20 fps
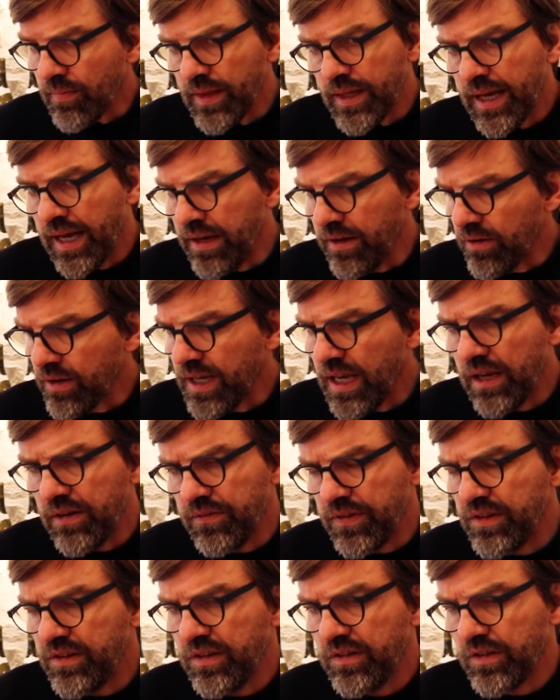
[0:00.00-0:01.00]
And again,
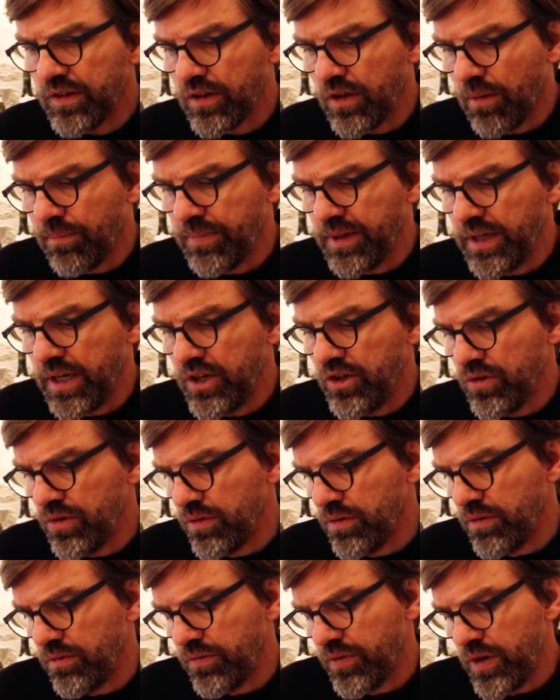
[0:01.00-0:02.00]
this is a
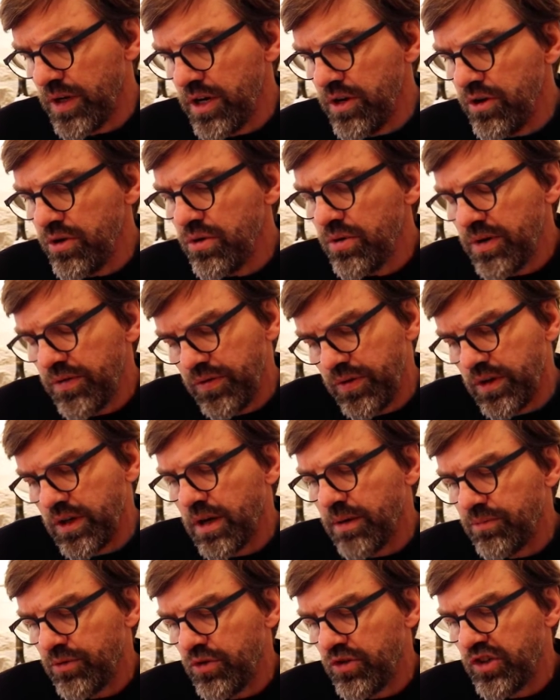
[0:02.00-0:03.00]
combination. Voligno, if you
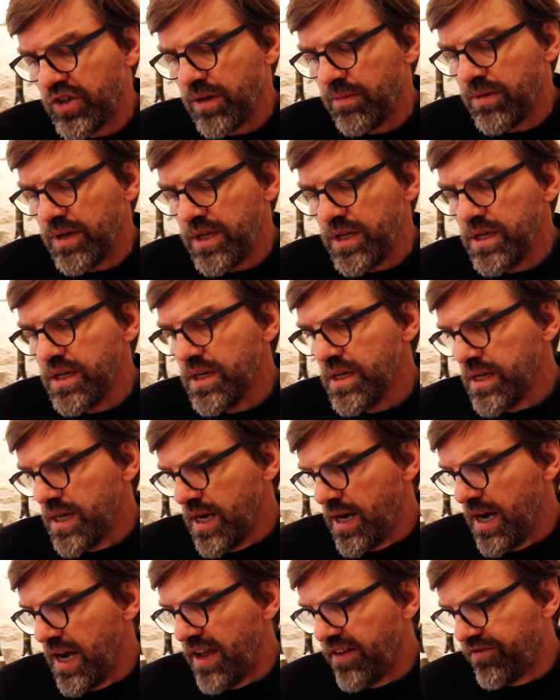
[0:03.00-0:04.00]
come to Chablis,
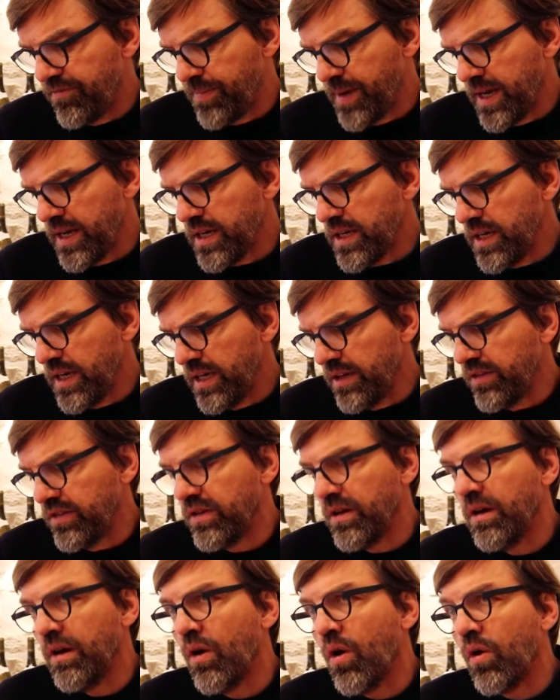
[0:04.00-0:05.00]
left bank, it's
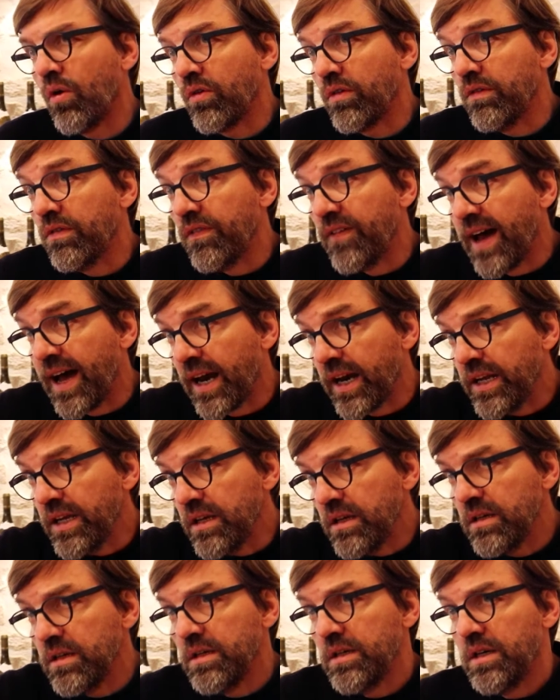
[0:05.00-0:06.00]
a long valley.